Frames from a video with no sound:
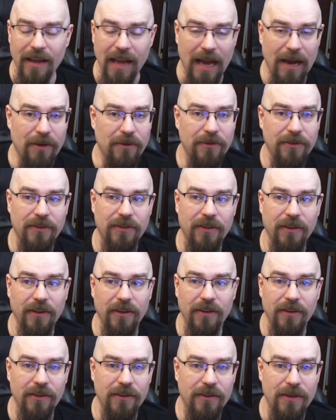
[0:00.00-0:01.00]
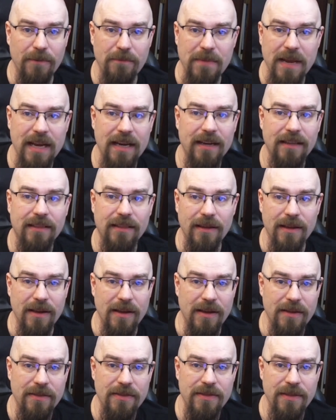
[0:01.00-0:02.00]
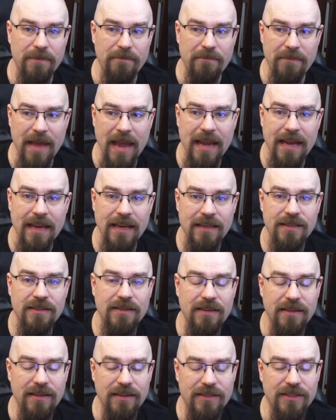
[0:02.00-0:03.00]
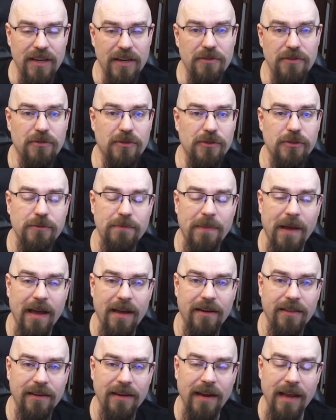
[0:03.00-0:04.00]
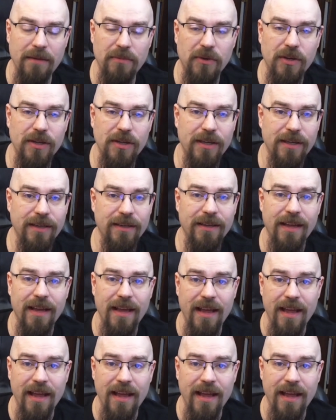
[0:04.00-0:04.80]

out to to meet at the the main central spot of the neighborhood